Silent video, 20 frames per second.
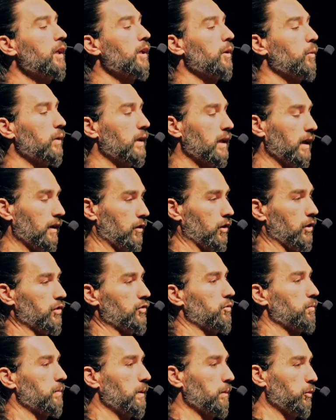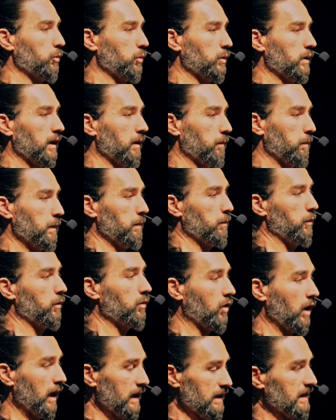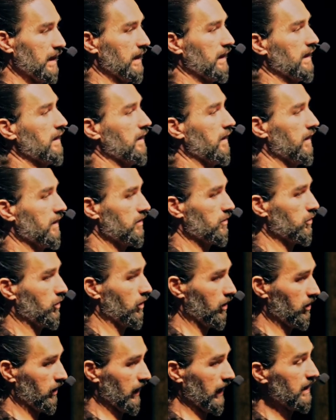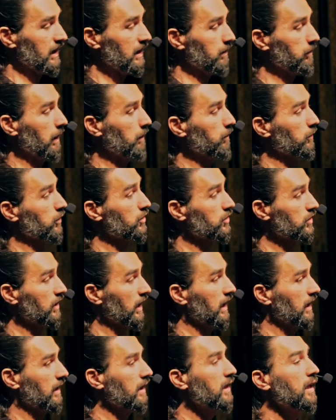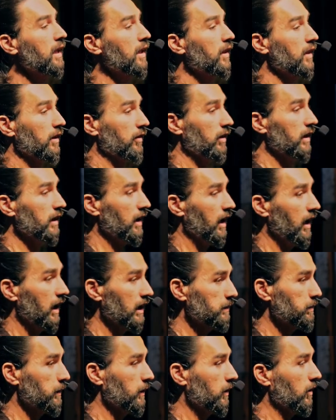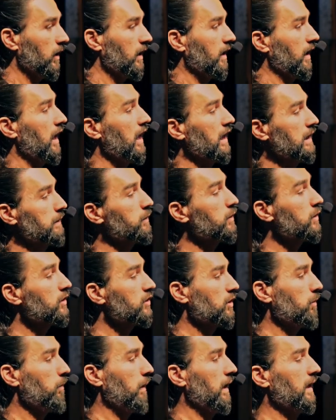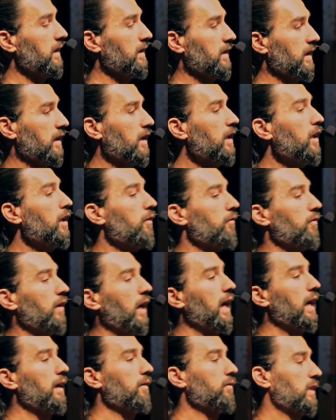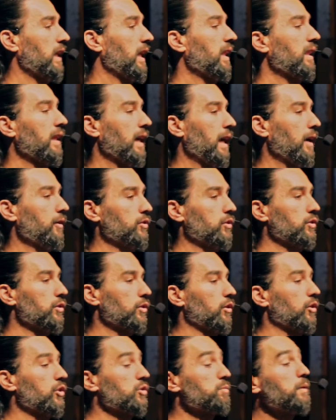We get calls from people. We get people contacting us who are Genki members saying they're in the hospital and the hospital is demanding 5,000, 10,000 euros